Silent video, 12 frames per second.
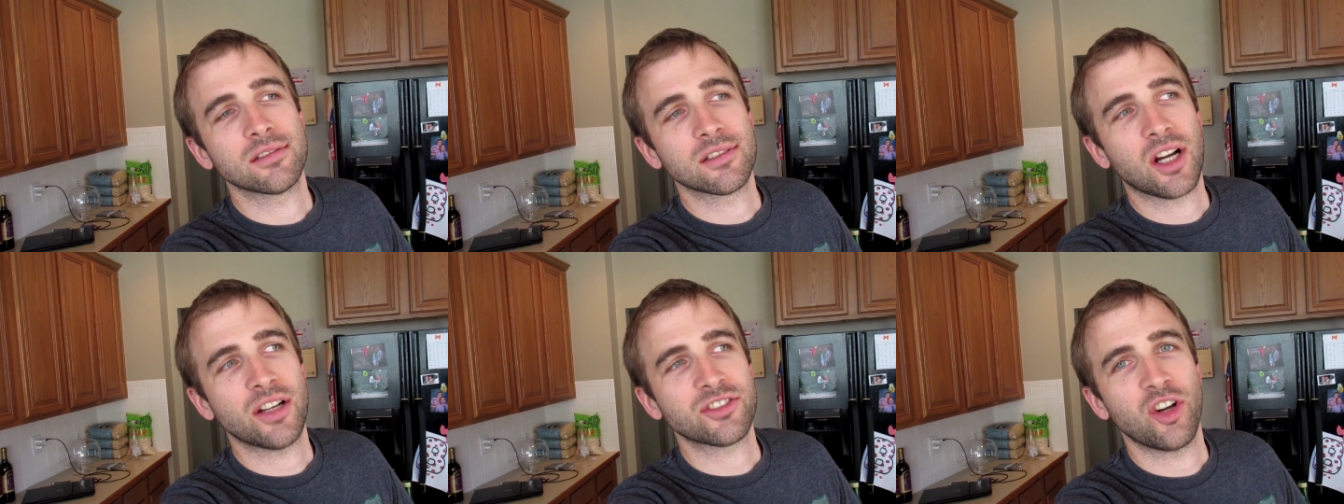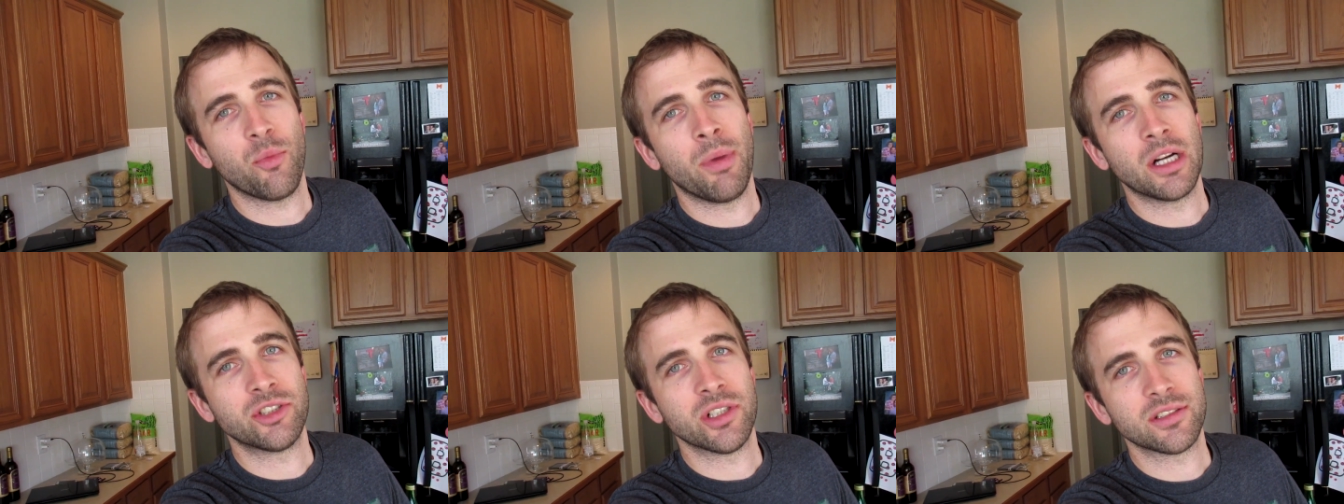Costco
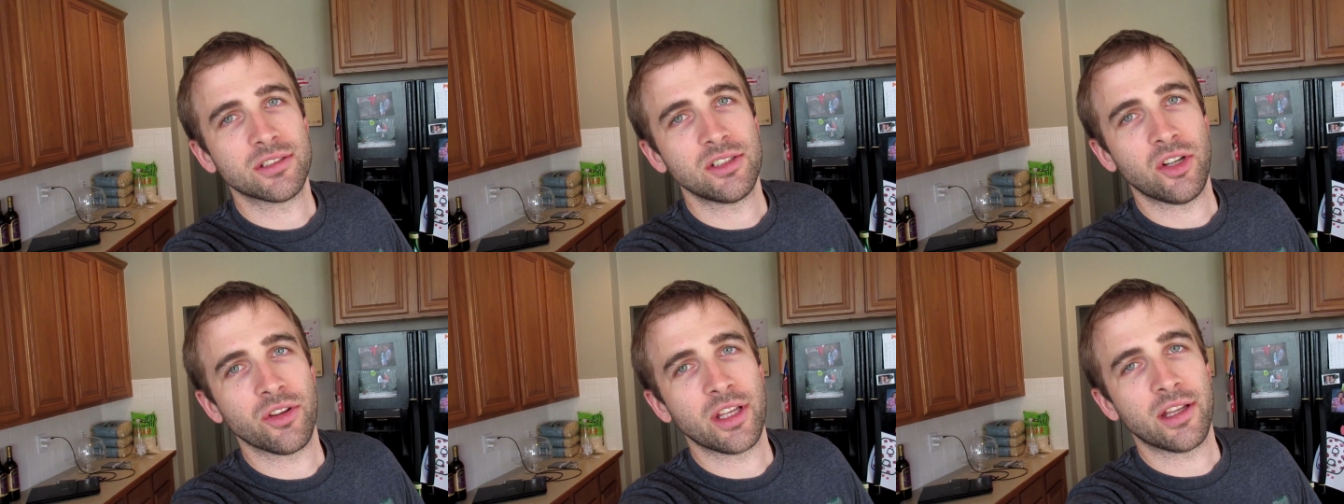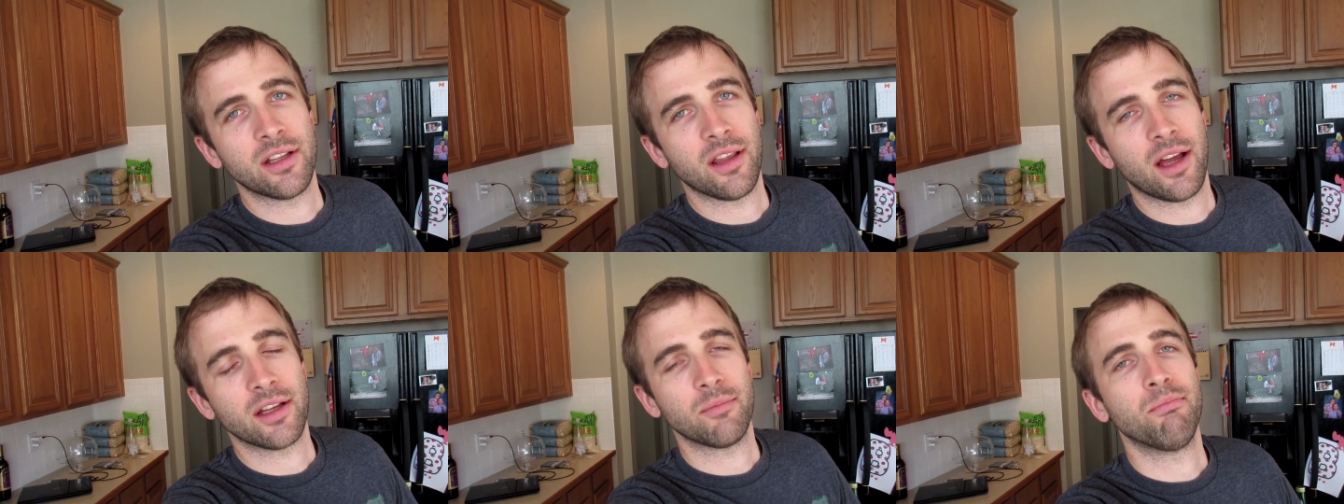budgets. You know, they get
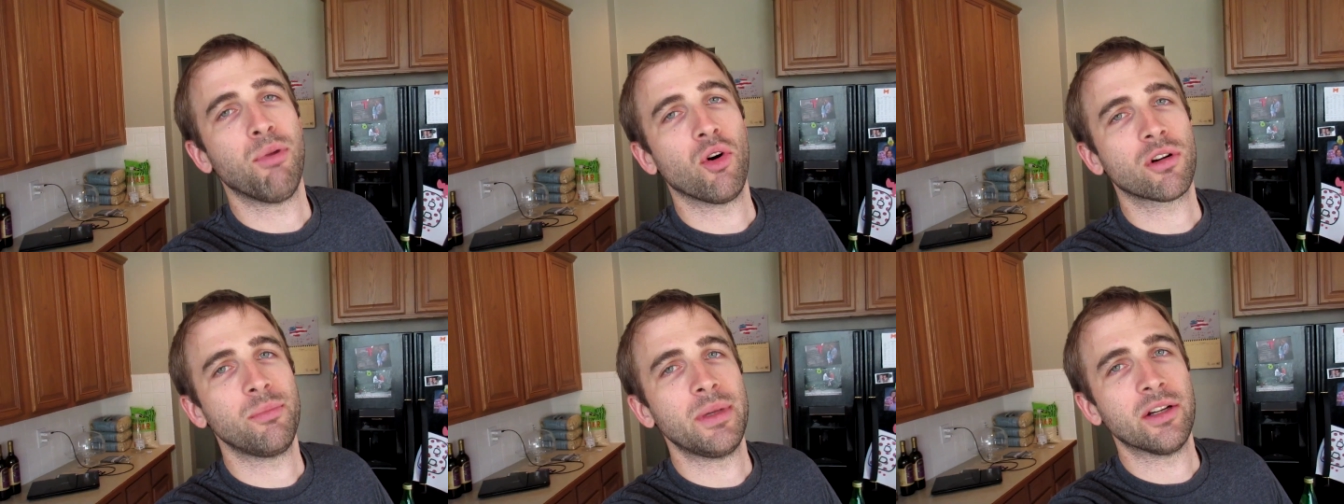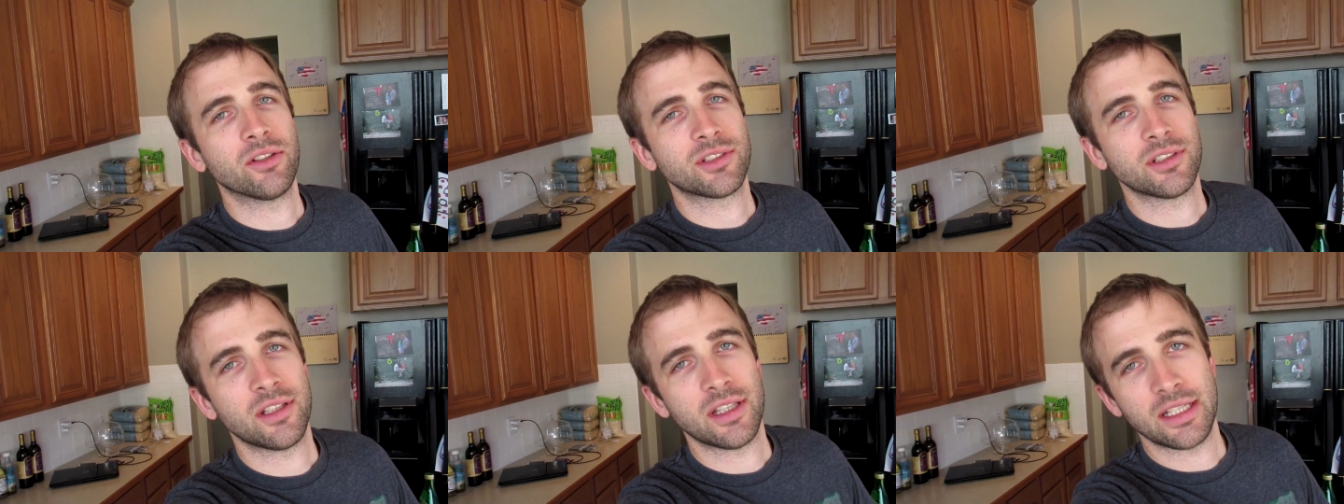like bulk meals
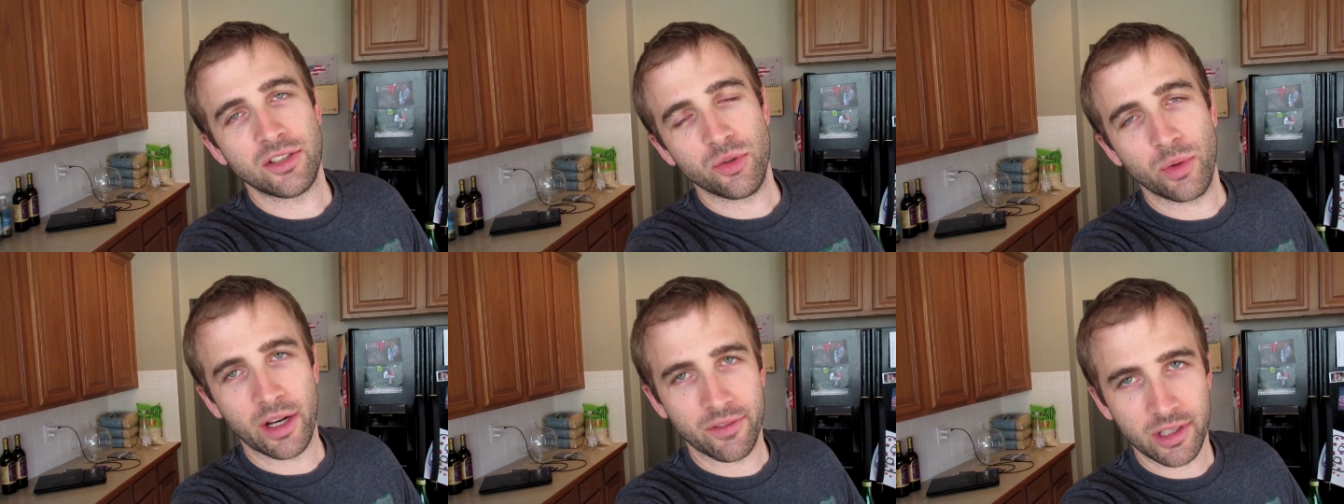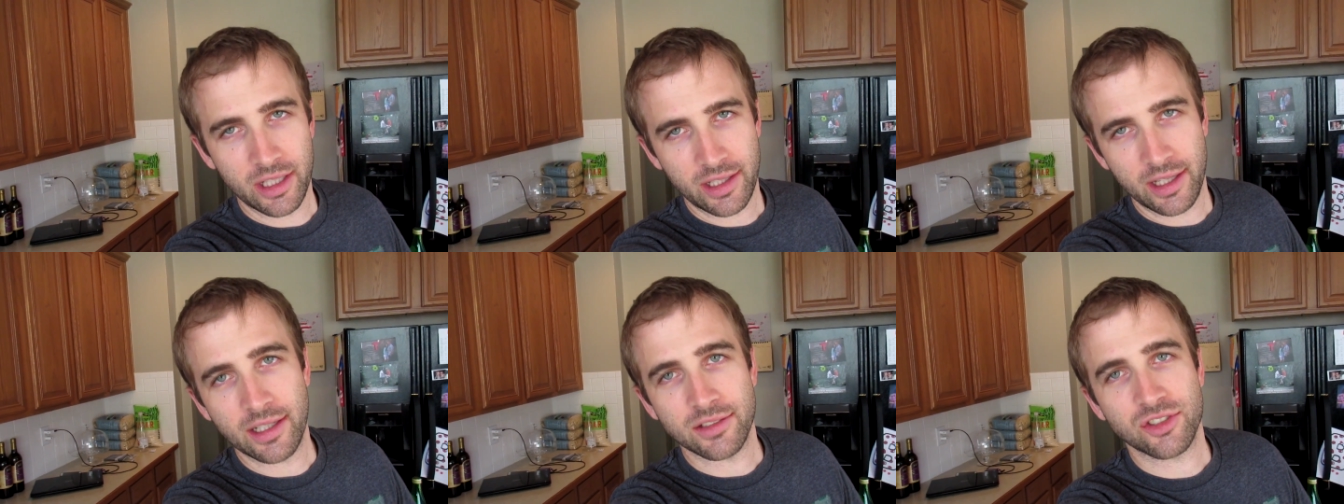and then they do whatever they
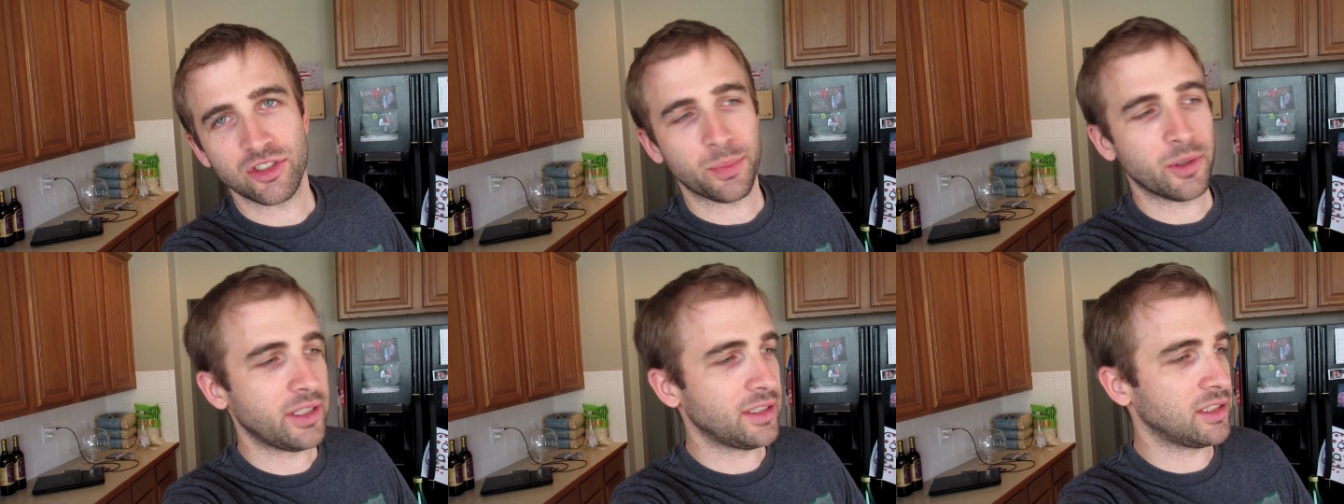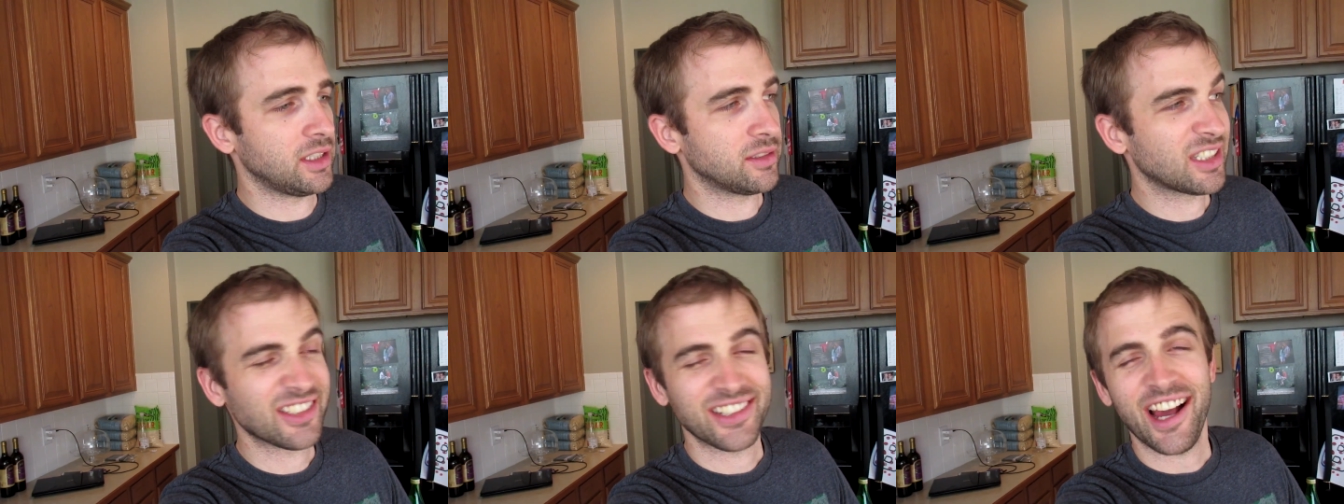can, it's super easy.
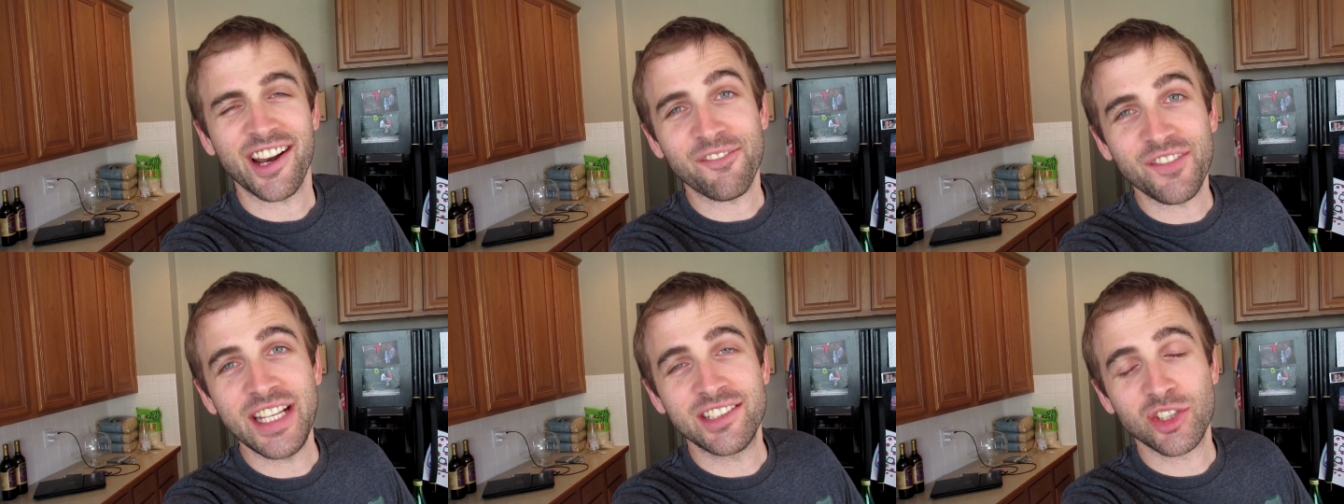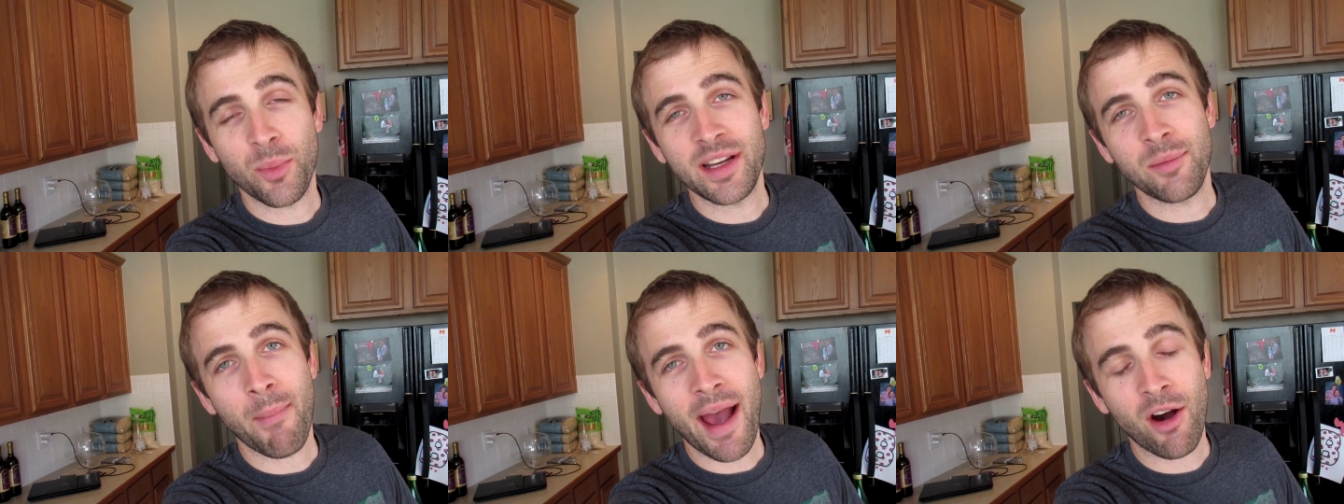It's because they gotta feed so
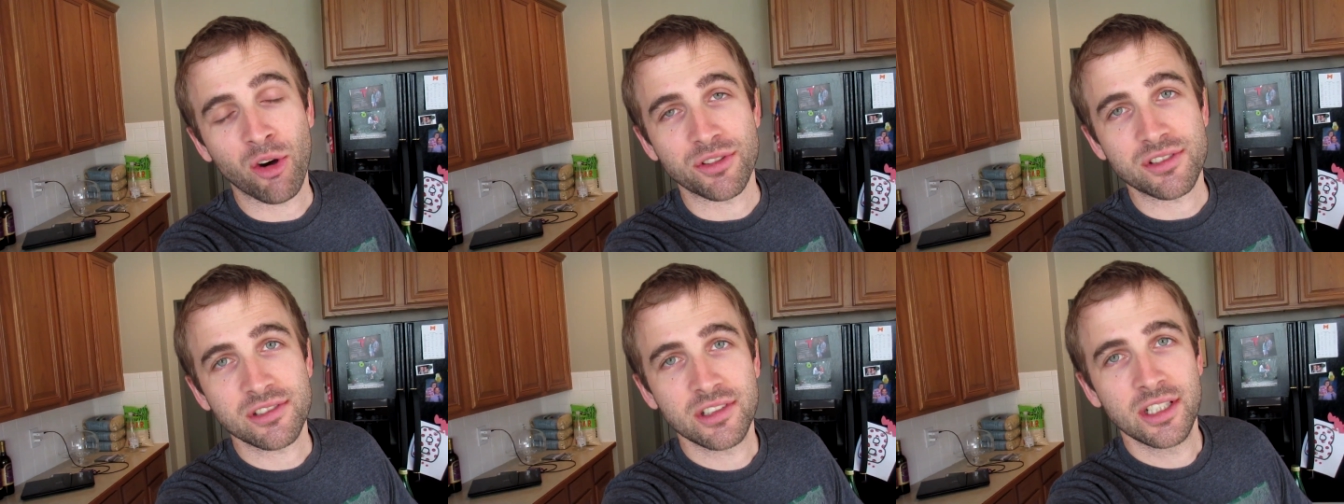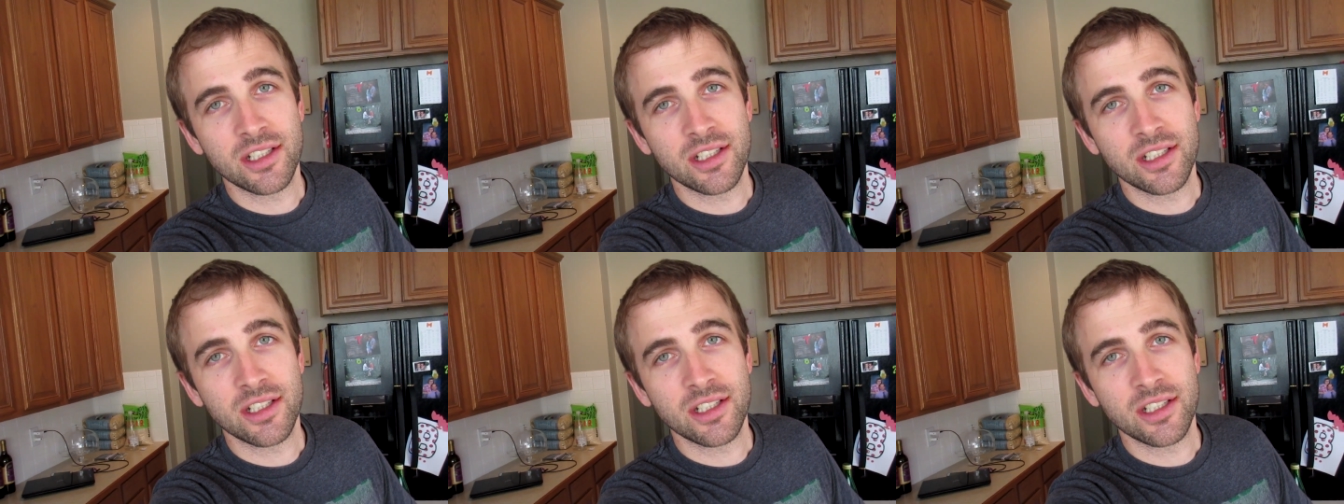many mouths.